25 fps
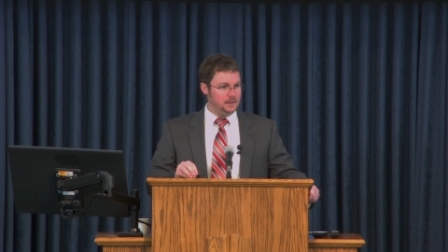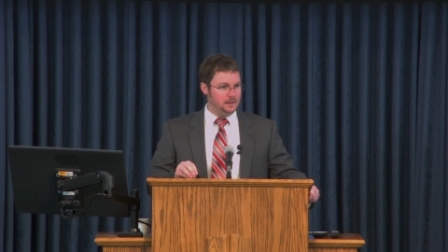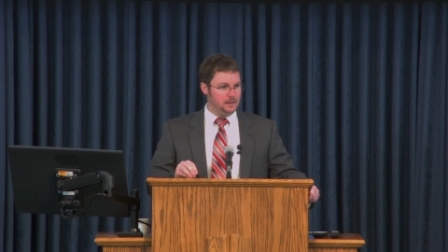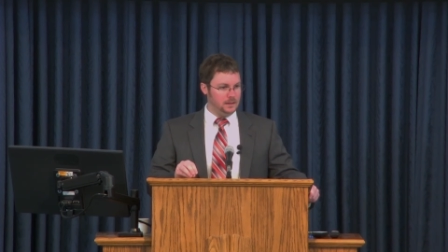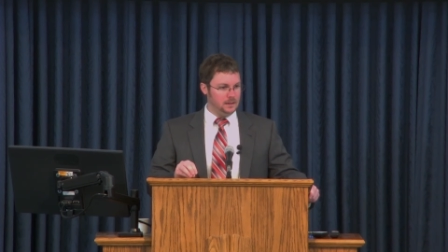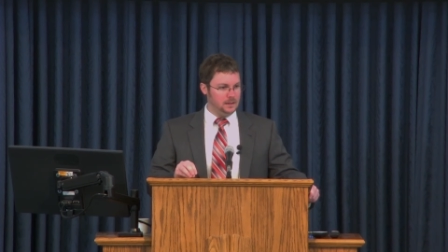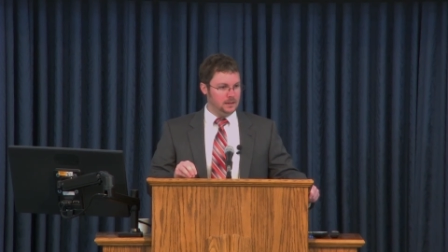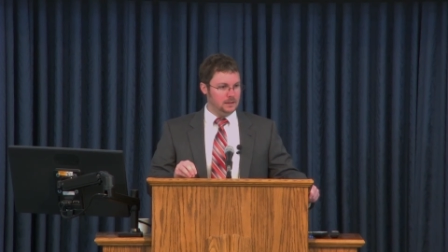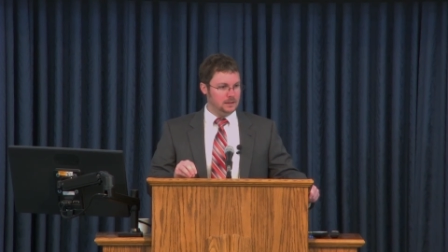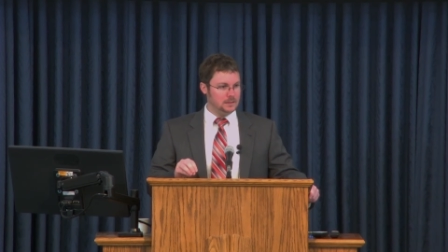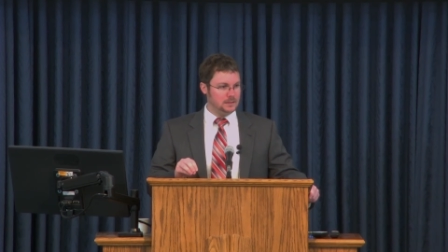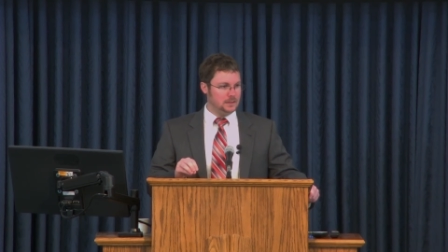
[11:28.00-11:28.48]

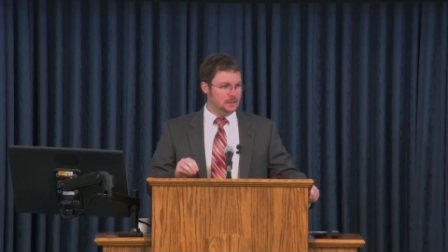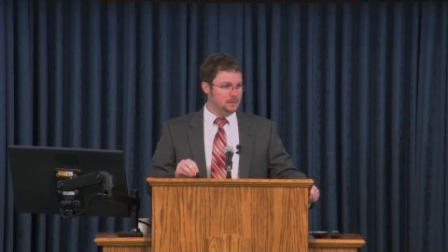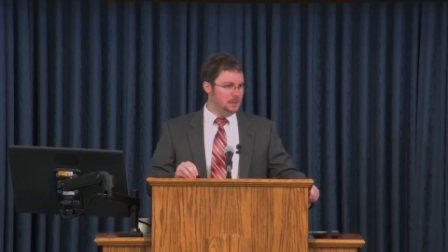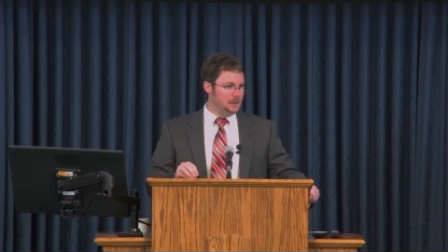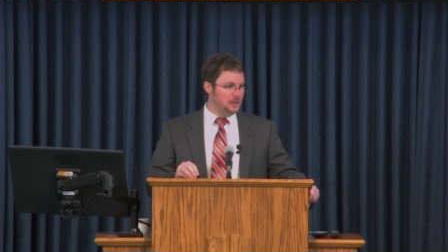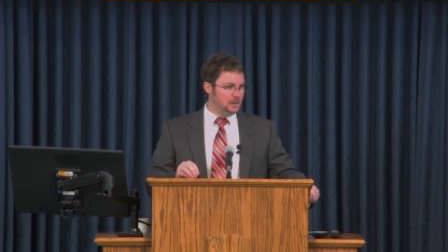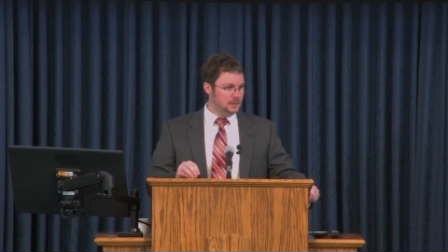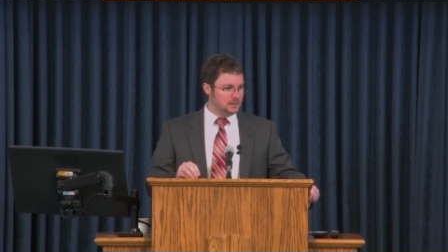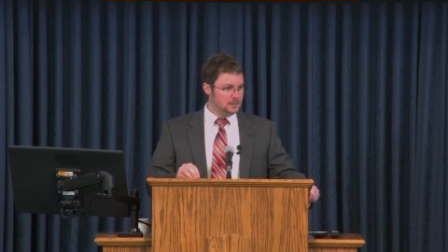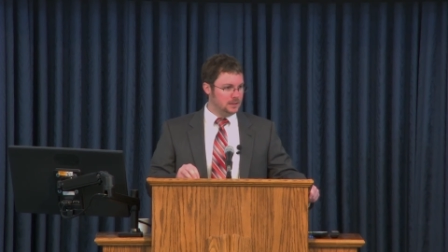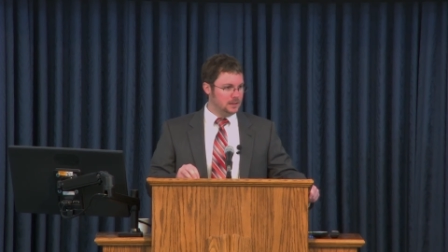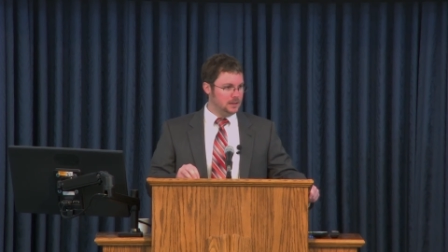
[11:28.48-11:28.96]

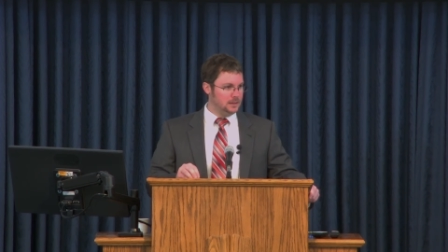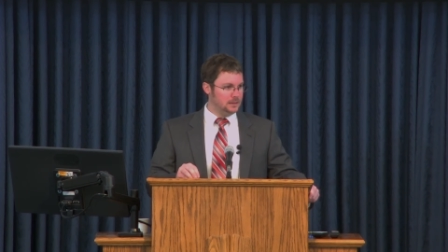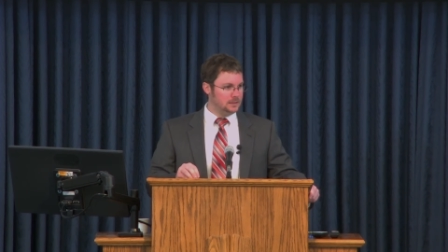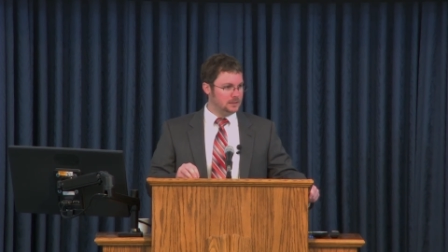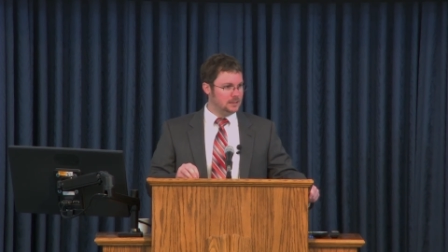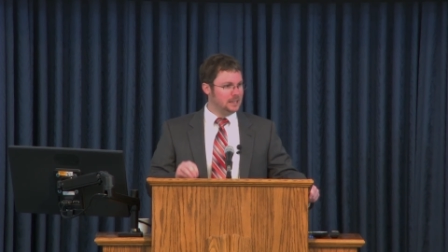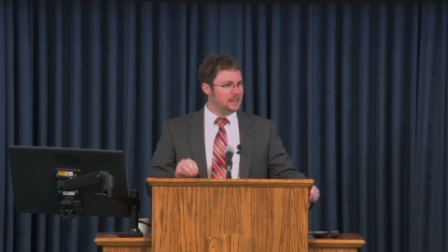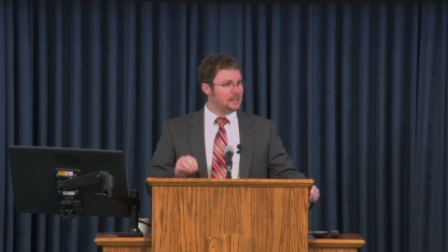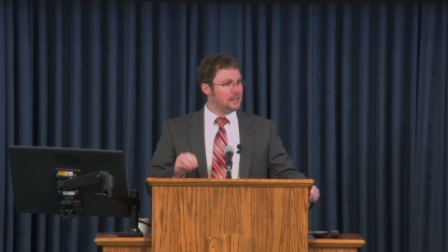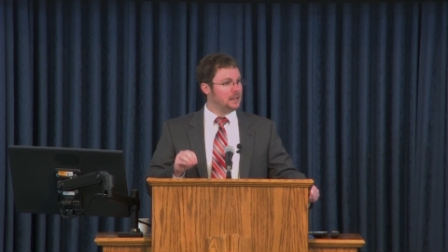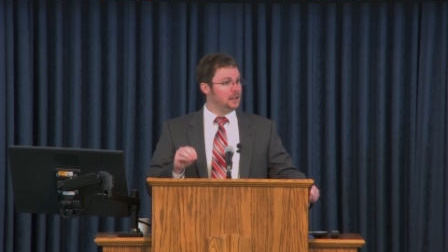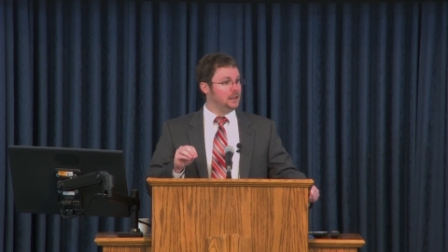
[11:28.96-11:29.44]
Simeon says,
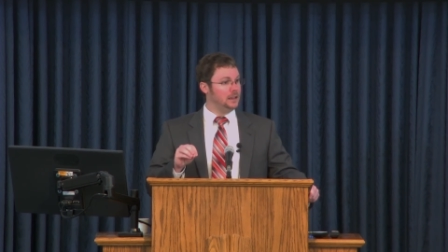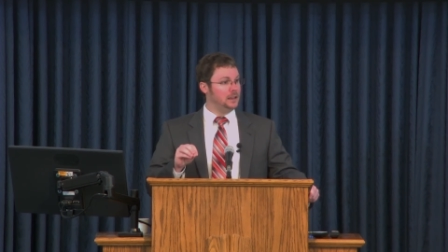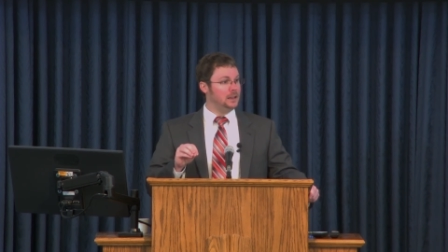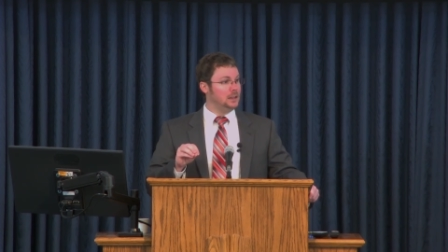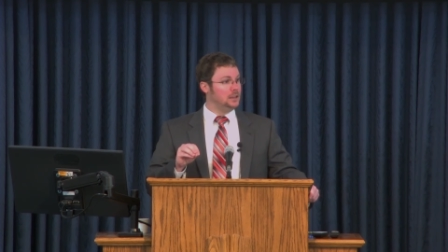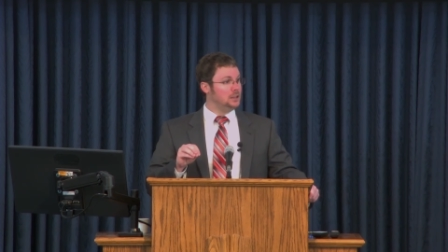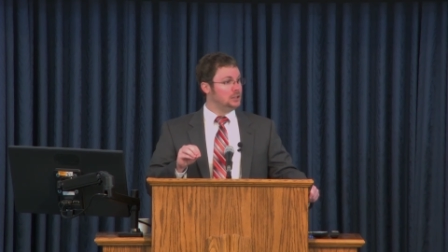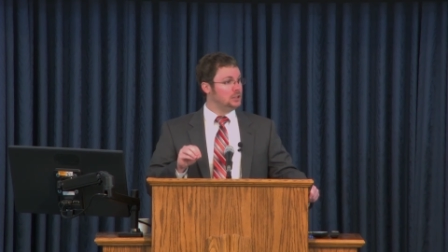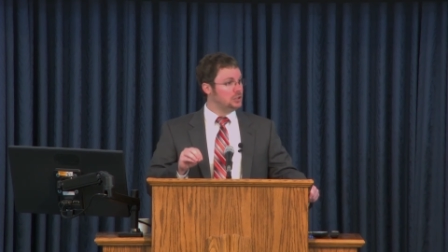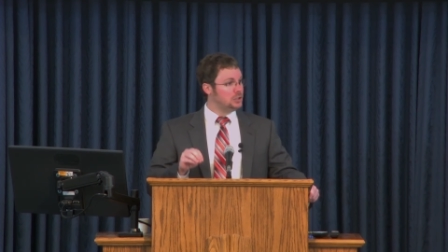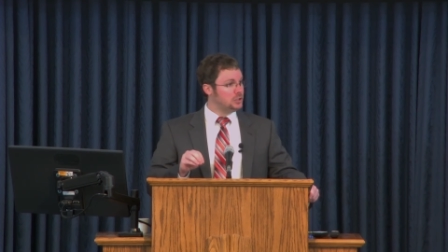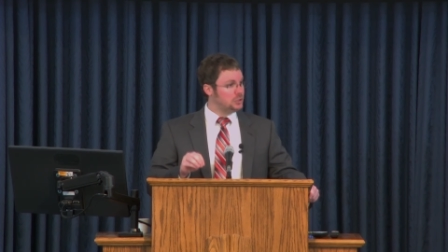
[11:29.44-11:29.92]
like a
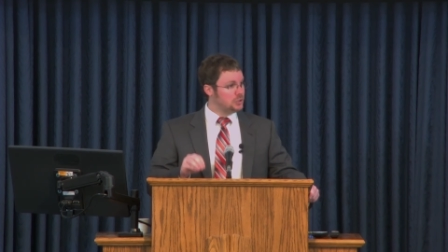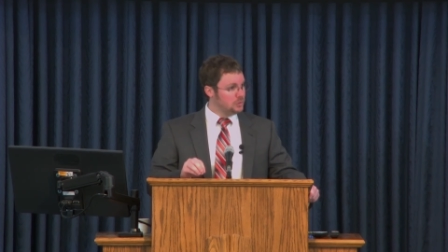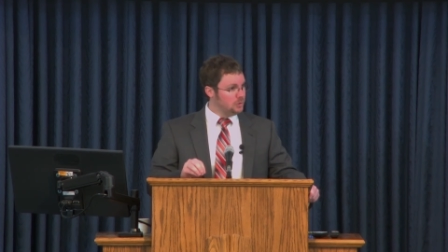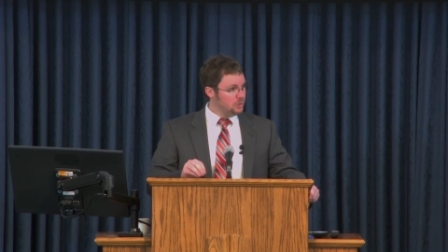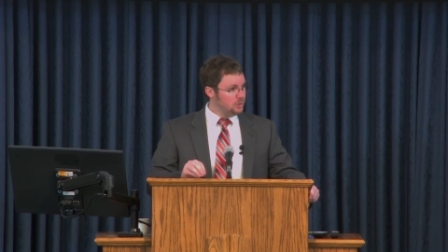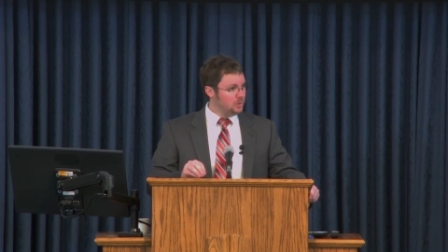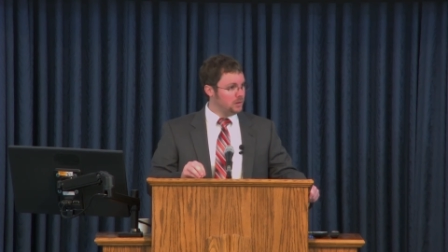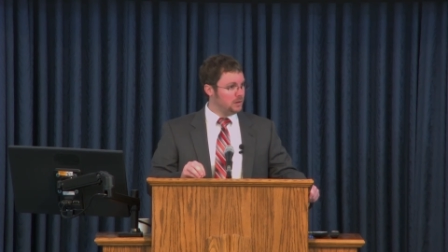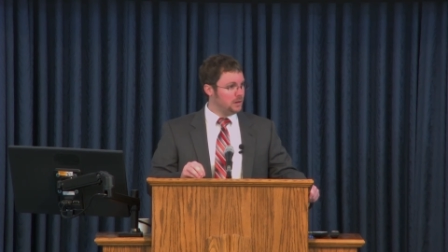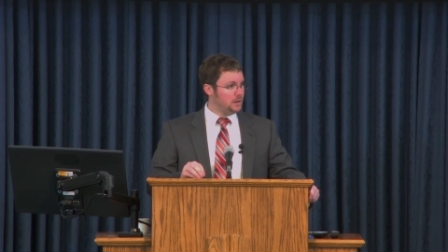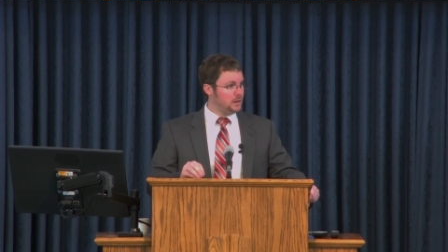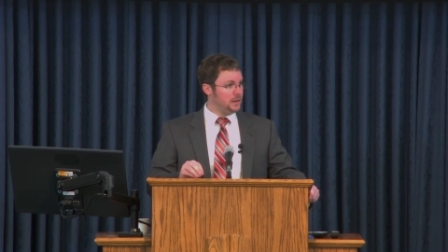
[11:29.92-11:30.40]

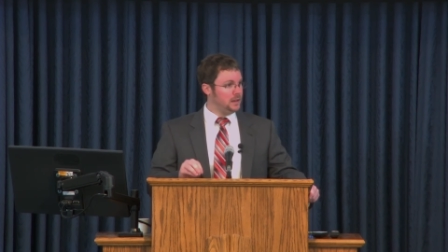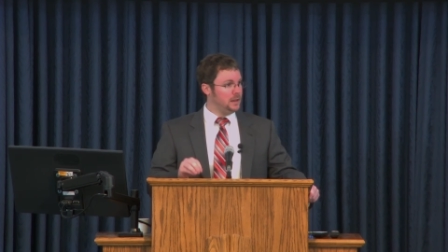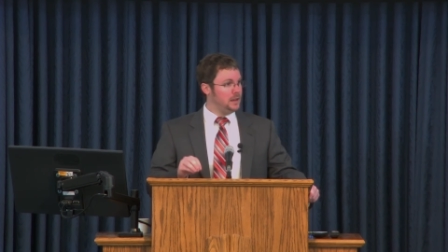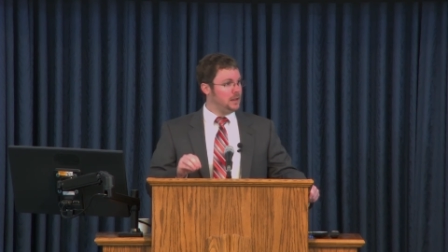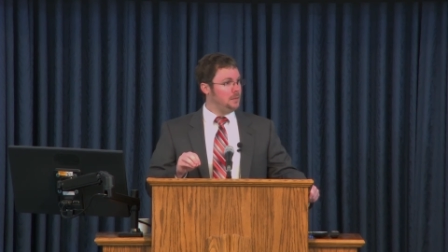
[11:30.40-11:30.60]
sword